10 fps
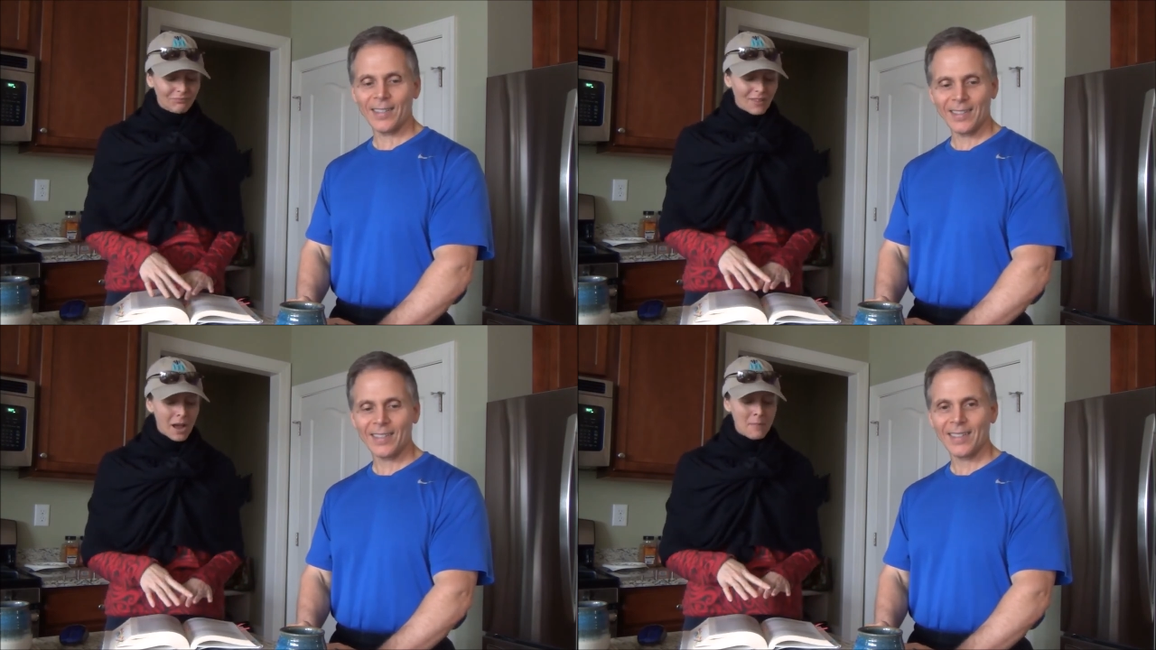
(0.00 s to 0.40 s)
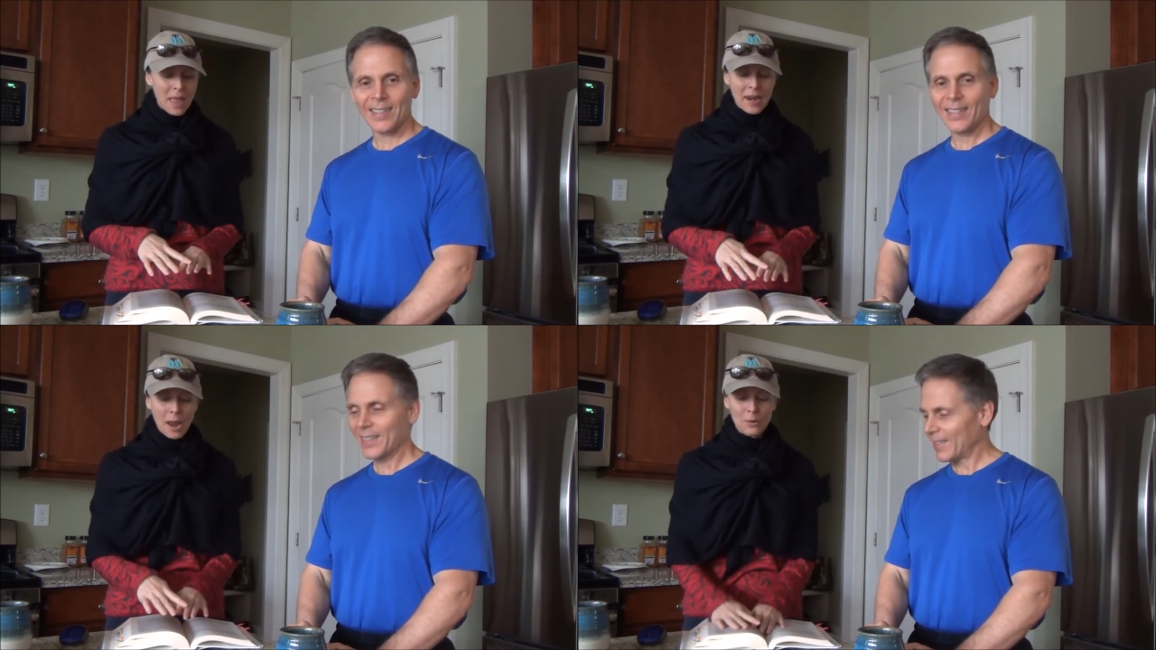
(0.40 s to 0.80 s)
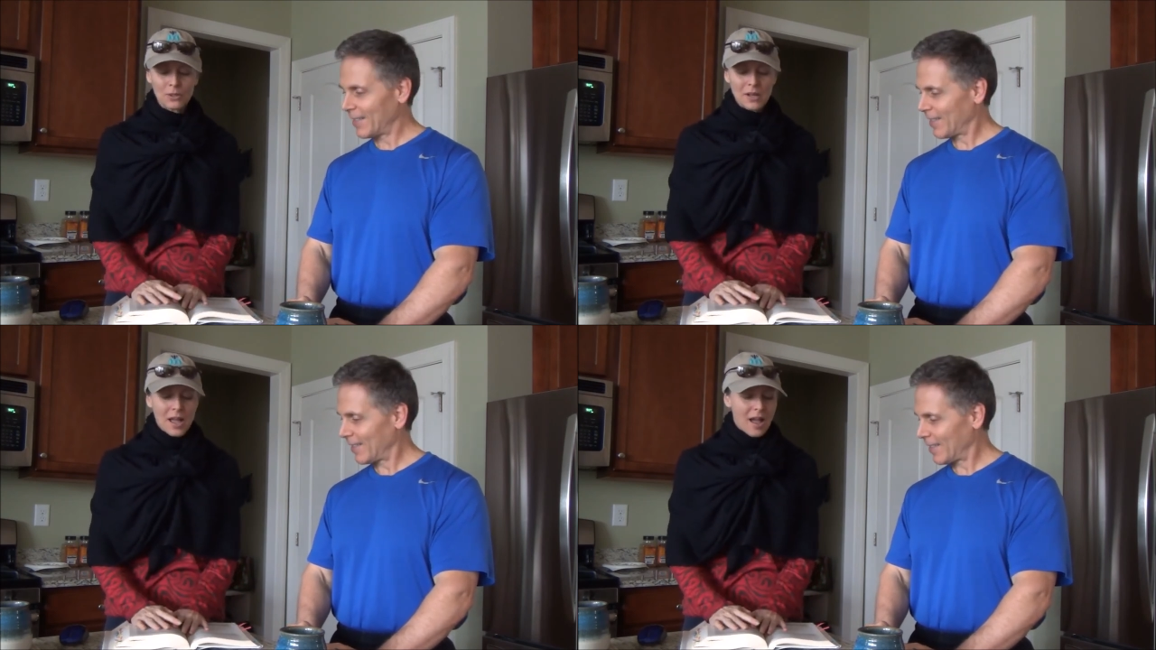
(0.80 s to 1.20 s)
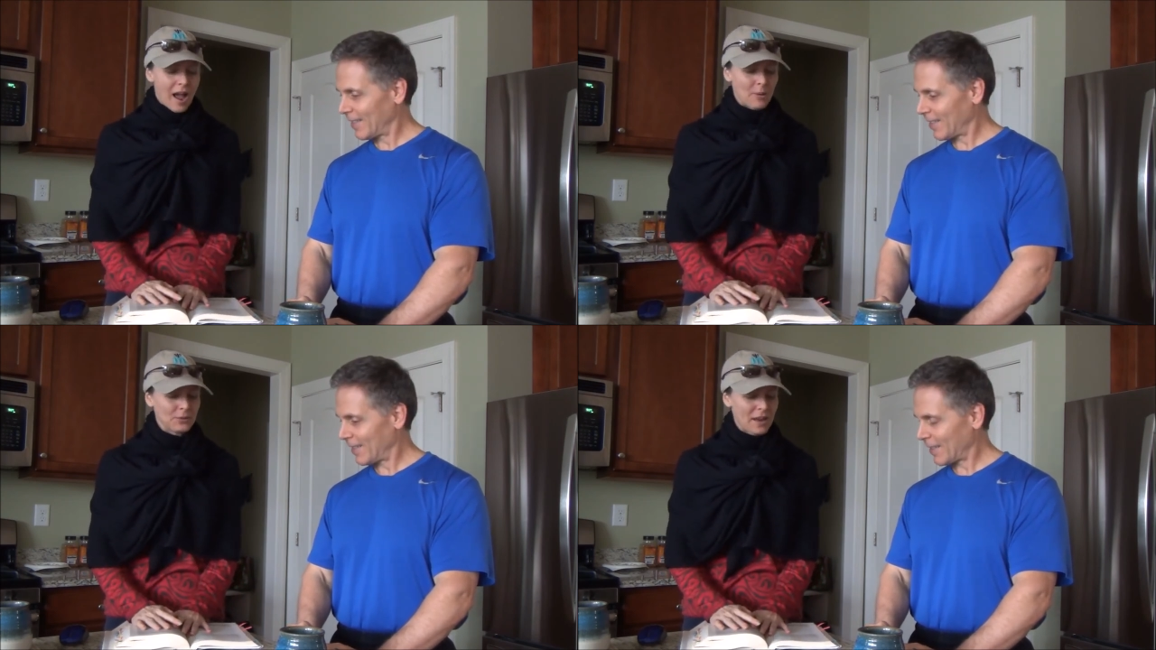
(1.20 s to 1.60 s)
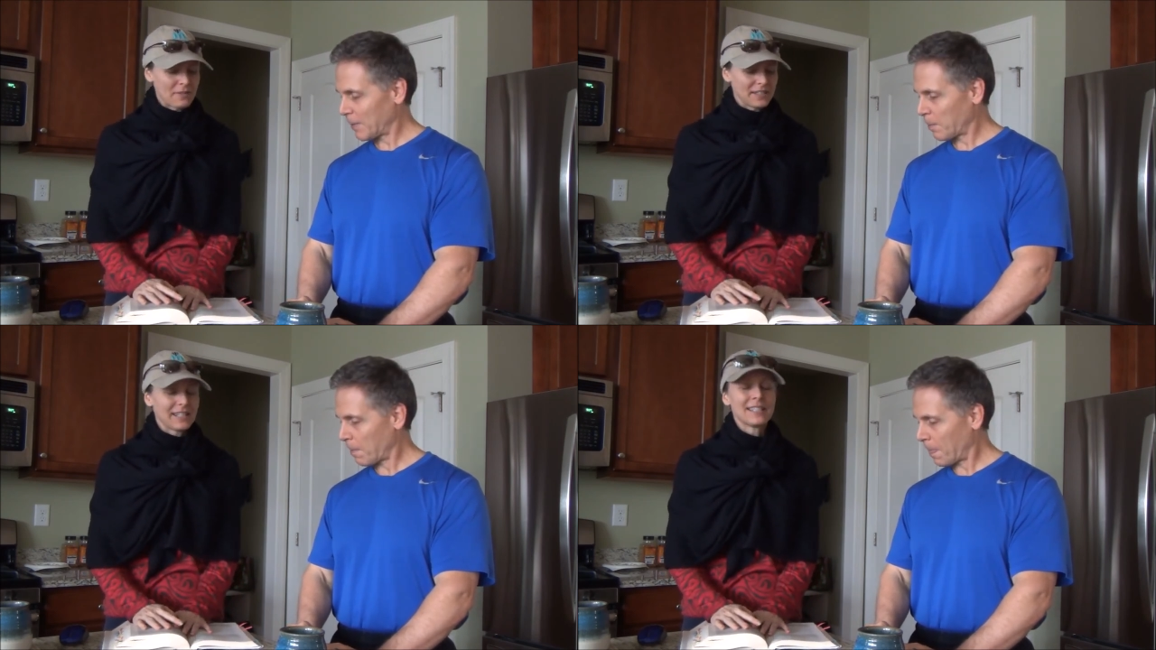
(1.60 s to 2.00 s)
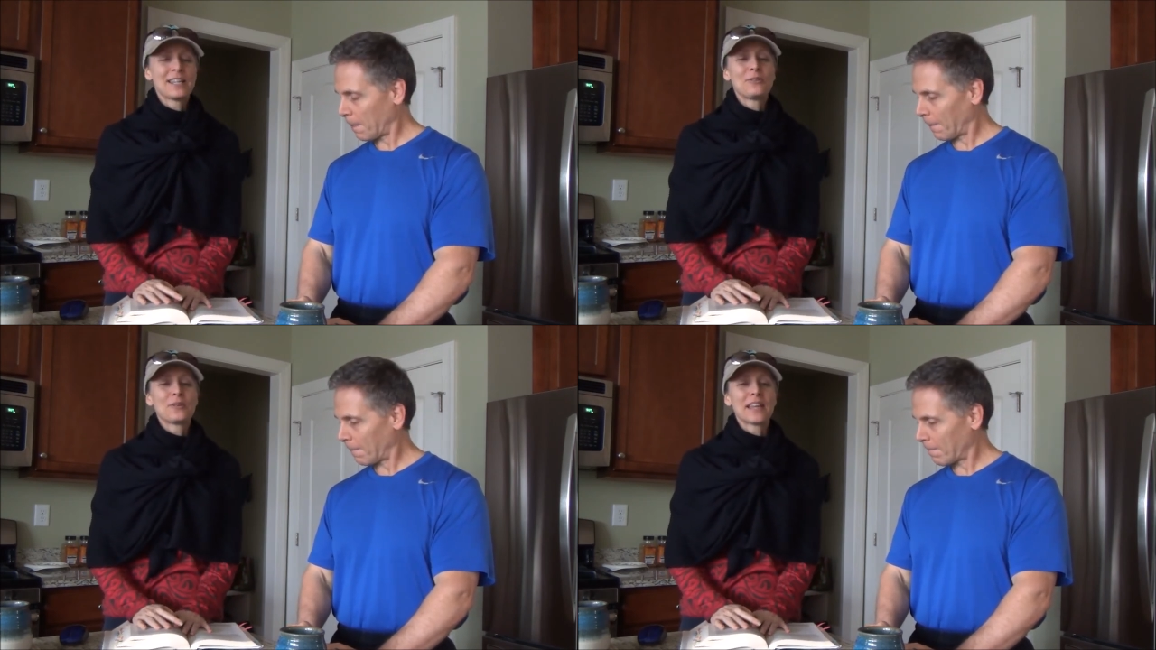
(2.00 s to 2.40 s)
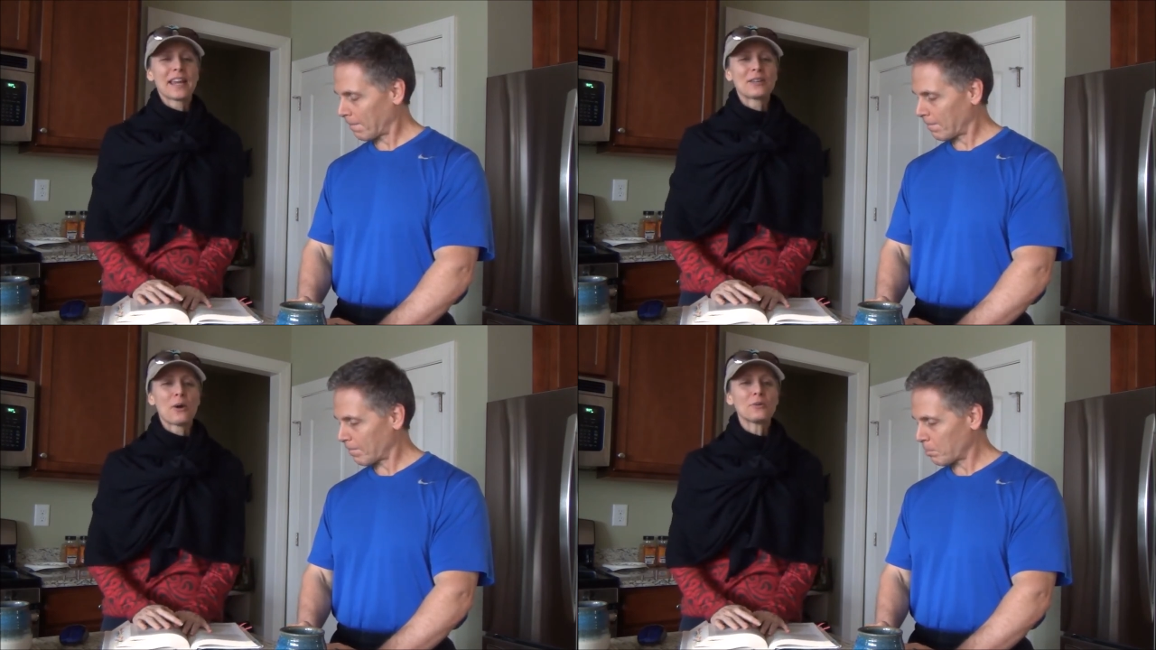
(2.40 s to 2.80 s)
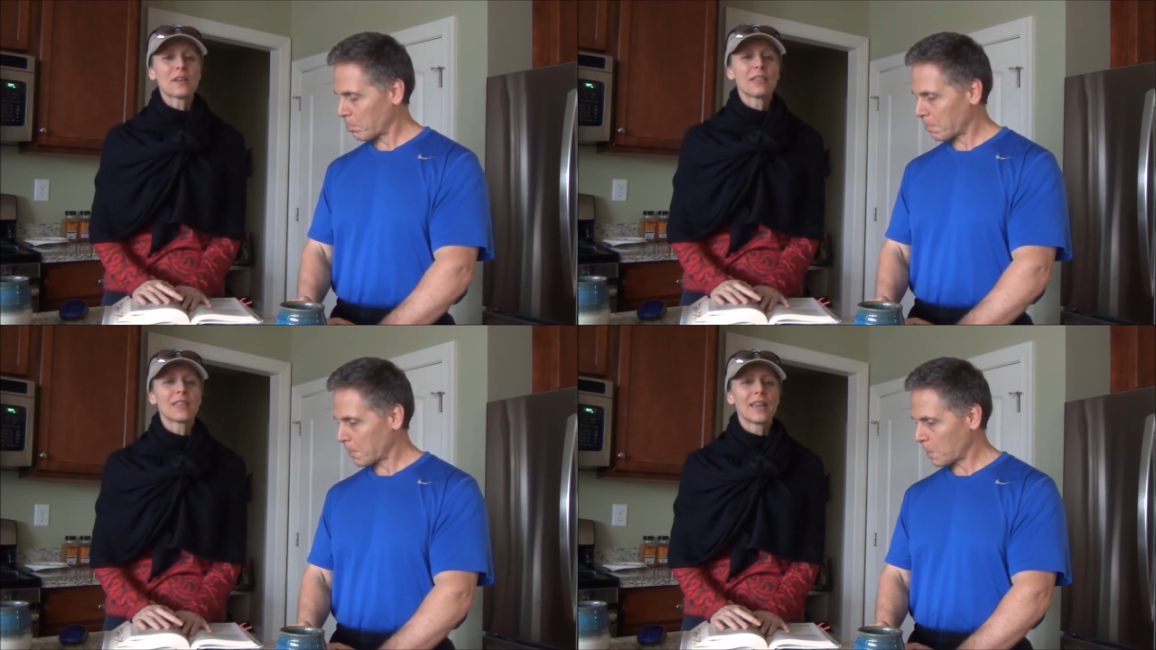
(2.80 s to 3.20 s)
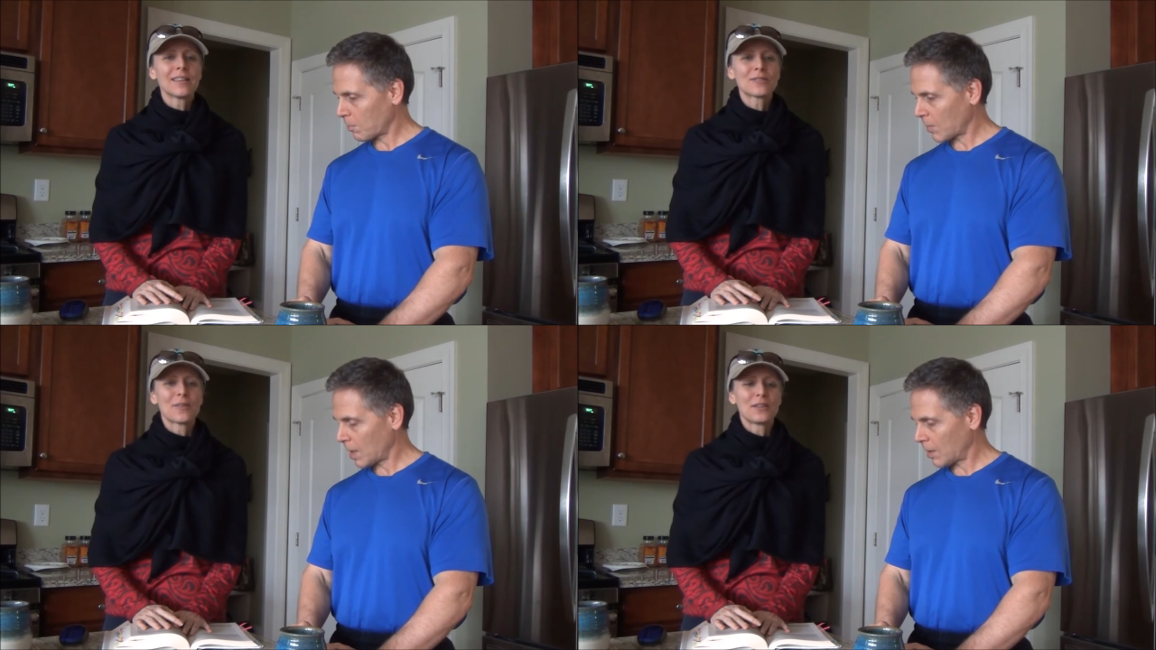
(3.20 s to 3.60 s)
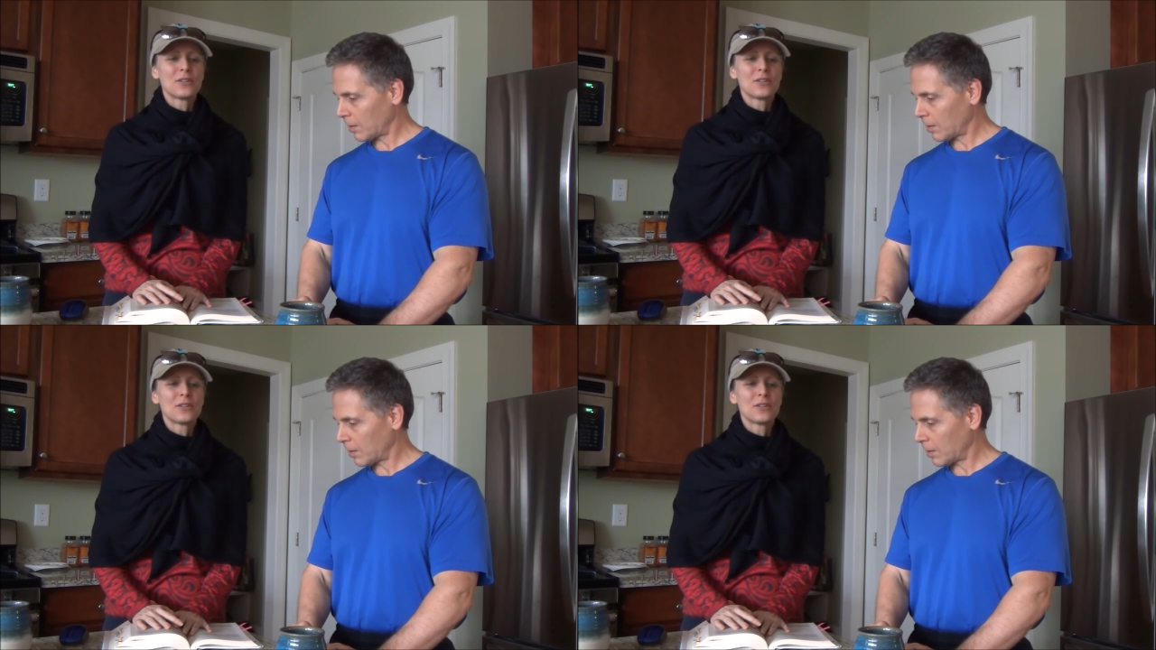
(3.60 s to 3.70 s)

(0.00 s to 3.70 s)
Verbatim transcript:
Speaker 1: Um, and I will I will definitely continue to take notes on things so that